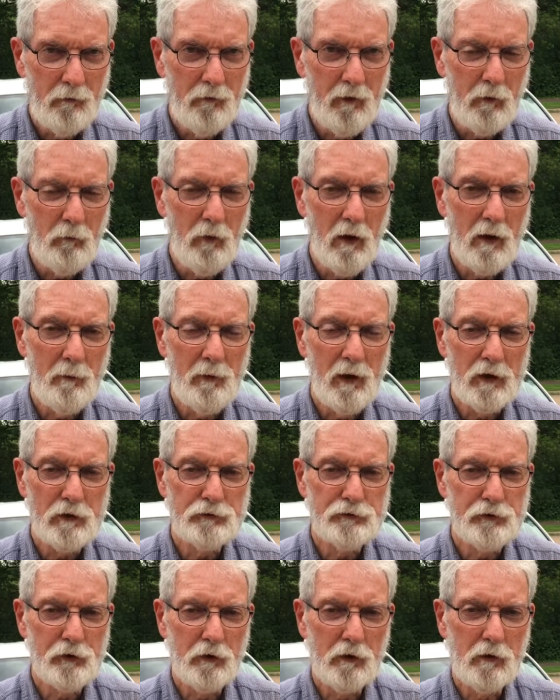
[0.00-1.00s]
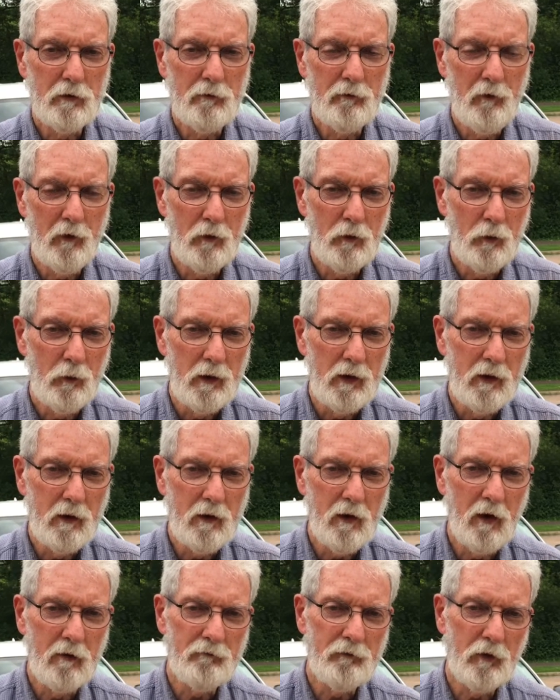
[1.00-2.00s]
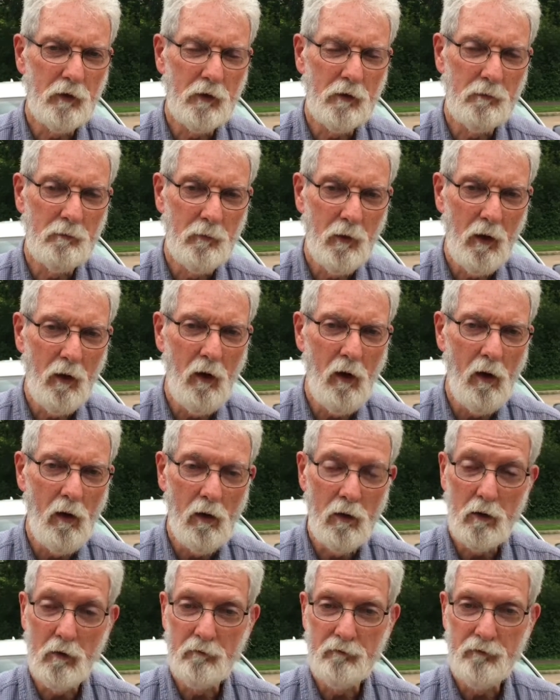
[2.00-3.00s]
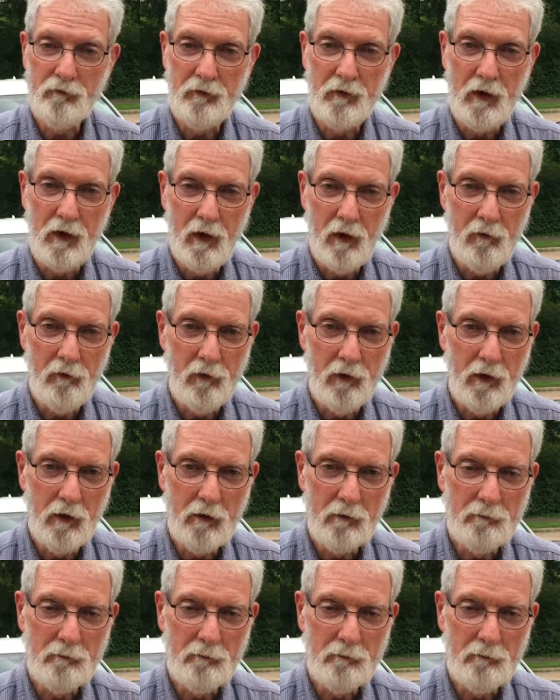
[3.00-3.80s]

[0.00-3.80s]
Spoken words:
They want to make sure that we cover all of the area